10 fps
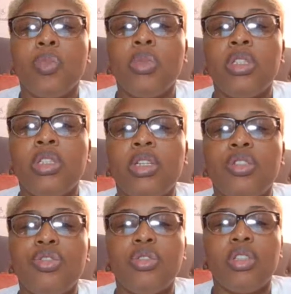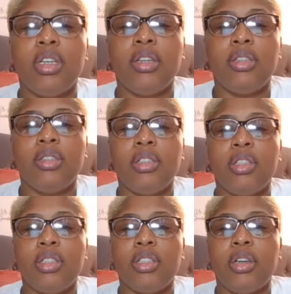what's interesting is
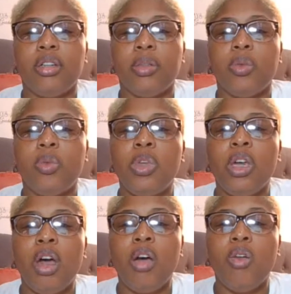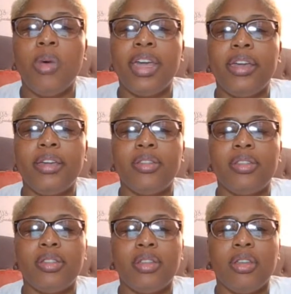this. We
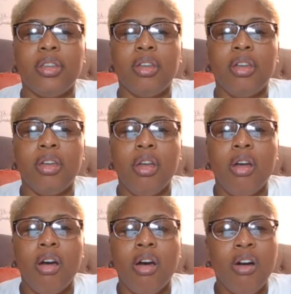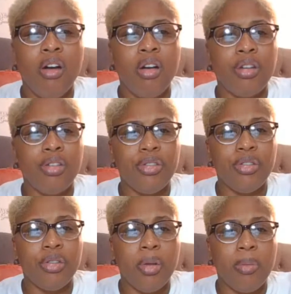always
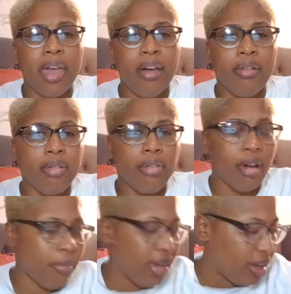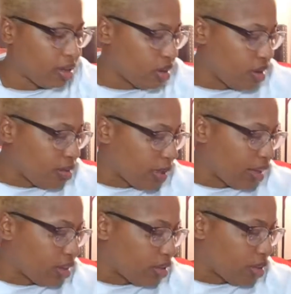argue about our men. So
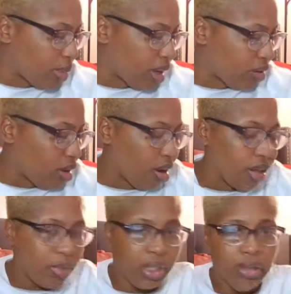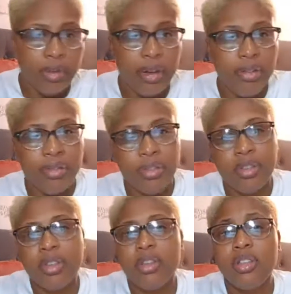everybody know about Cardi B or whatever.
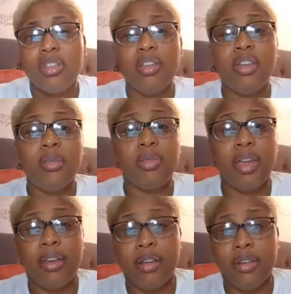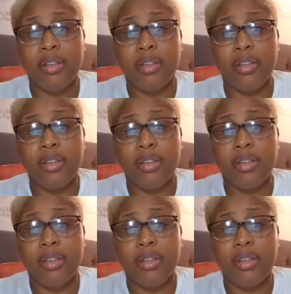She keeps taking her